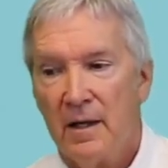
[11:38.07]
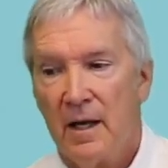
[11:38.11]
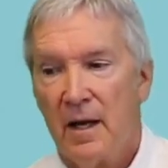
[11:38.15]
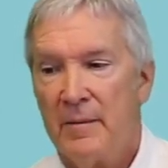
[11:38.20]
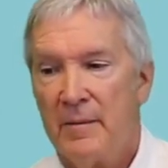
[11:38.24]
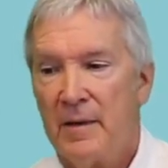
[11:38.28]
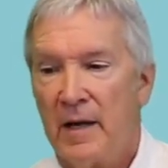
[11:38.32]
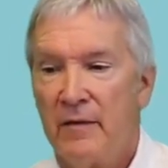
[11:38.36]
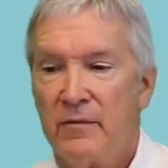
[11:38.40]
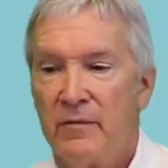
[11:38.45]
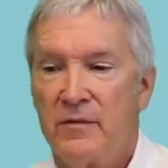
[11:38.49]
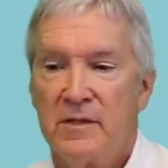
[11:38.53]
I
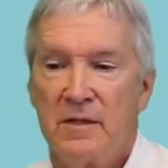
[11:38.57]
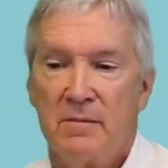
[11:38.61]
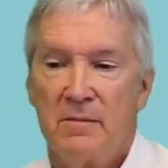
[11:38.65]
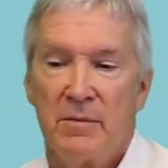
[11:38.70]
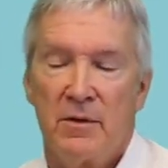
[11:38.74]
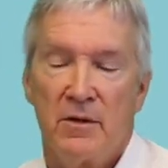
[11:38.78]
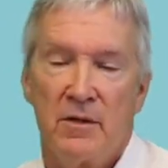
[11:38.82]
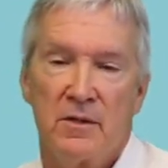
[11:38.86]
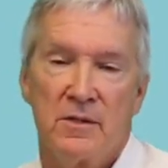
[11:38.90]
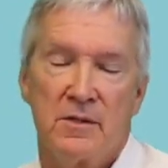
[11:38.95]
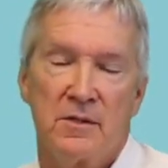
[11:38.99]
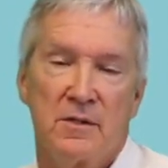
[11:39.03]
mean, I've seen
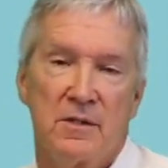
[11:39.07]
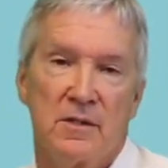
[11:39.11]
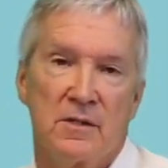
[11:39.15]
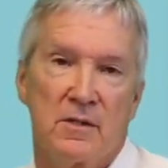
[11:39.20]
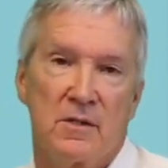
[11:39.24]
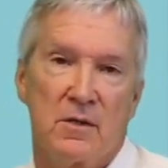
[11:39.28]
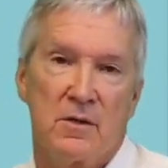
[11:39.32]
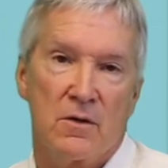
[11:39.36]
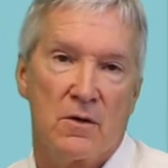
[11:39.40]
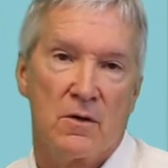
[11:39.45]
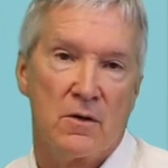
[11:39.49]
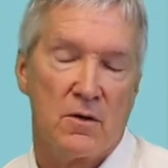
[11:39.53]
parents
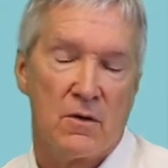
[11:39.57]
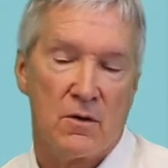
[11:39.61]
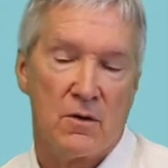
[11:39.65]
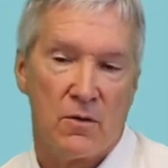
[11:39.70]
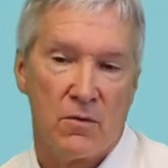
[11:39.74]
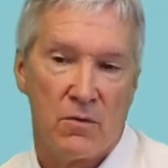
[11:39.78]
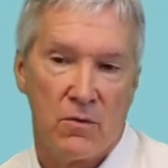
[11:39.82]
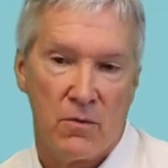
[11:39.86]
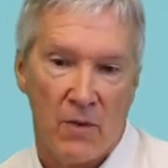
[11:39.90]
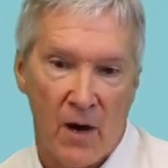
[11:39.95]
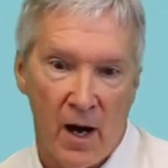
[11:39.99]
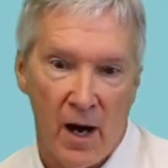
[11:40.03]
just
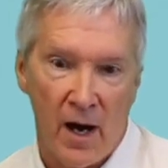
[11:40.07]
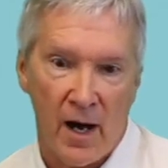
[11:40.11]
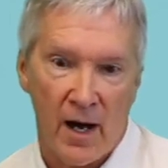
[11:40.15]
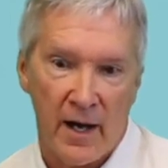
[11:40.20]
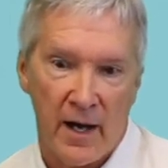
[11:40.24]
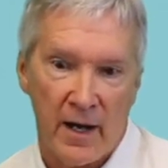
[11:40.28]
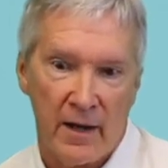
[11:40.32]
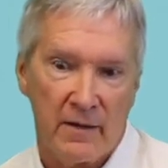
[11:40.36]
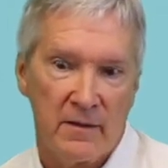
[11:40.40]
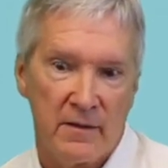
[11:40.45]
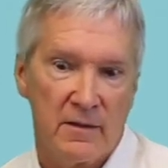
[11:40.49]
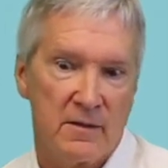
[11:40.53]

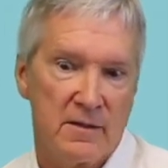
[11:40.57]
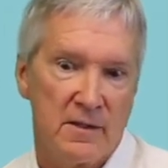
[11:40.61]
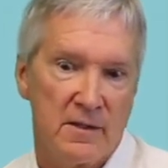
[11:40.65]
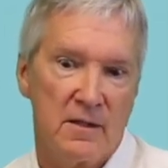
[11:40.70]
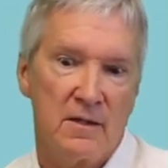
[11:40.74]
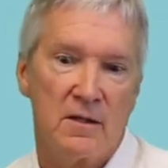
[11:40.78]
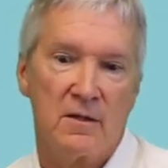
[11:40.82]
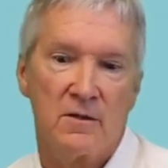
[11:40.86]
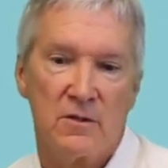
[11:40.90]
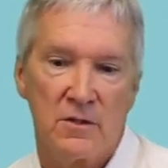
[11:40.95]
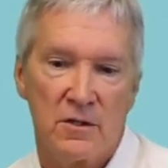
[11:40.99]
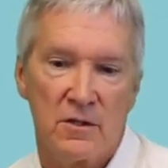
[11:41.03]
cry to see
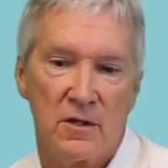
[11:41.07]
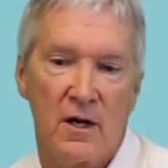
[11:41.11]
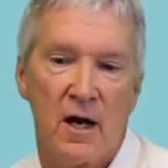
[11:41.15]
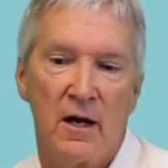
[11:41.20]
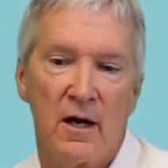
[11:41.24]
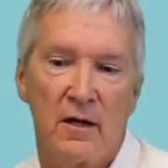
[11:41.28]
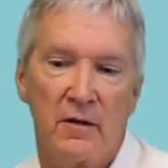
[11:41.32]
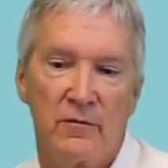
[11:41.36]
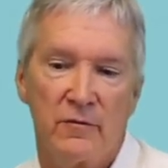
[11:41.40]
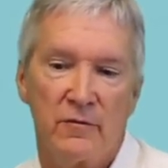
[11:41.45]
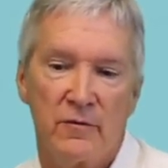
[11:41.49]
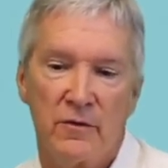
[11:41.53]
their
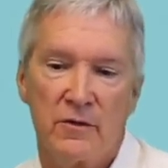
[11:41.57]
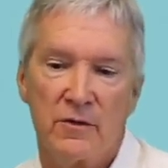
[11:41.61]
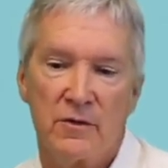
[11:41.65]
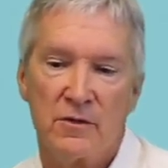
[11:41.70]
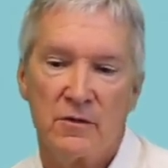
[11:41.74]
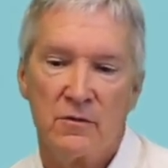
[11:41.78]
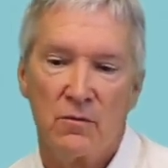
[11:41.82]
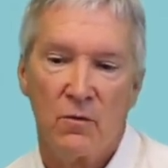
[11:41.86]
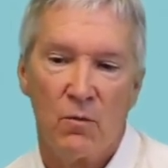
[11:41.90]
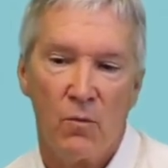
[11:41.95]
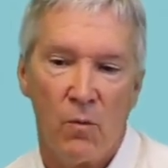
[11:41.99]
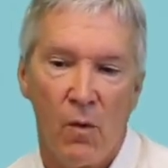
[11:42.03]
child
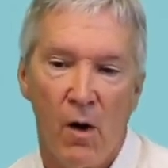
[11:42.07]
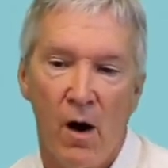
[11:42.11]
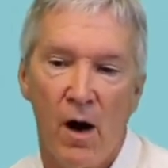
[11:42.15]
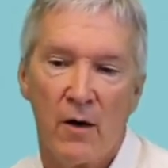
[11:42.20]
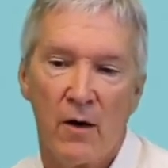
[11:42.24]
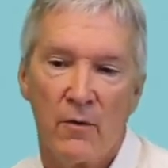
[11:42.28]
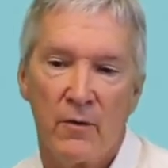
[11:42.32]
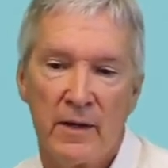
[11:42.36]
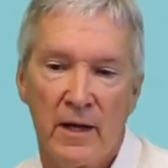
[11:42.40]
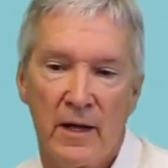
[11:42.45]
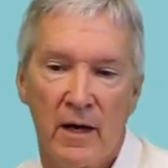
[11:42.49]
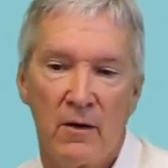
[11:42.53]
first
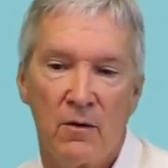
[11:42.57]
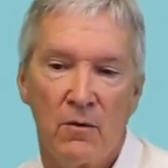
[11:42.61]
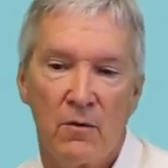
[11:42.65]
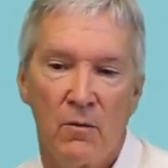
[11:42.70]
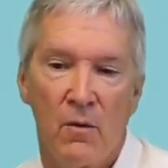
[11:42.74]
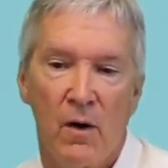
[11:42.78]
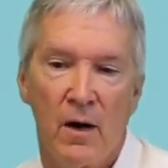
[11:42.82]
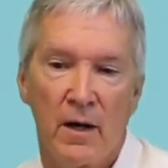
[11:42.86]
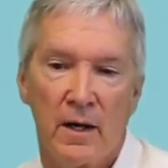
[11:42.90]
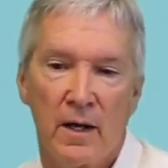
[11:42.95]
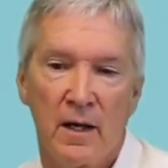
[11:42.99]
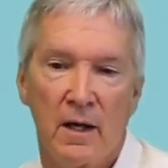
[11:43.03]
walk without
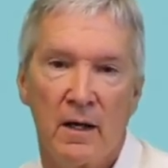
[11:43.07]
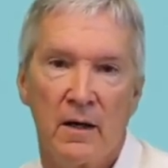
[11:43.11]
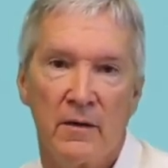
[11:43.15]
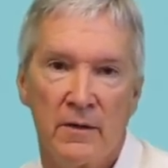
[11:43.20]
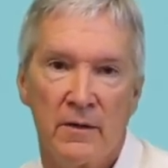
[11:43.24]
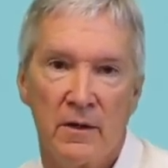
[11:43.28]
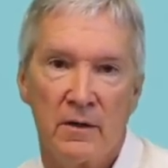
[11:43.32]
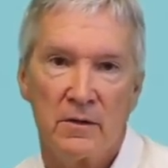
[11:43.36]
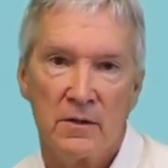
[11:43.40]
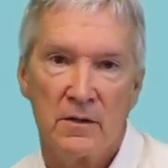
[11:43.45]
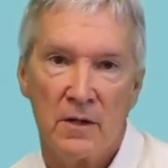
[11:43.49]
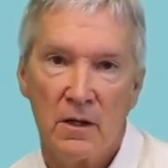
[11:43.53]
walking on
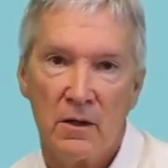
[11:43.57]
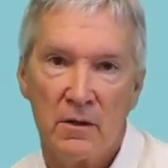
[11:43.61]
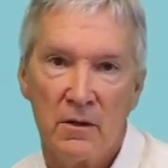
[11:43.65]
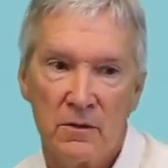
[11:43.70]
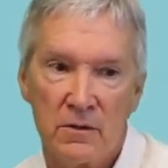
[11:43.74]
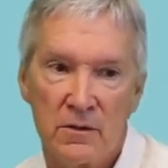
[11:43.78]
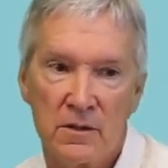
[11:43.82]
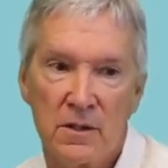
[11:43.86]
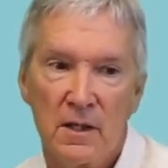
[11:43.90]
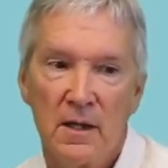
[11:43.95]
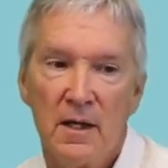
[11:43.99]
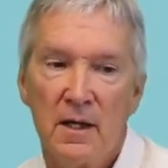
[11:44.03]
their
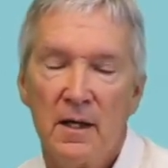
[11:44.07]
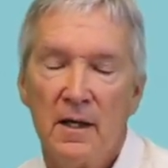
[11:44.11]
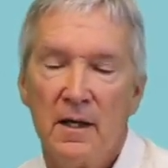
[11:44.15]
toes,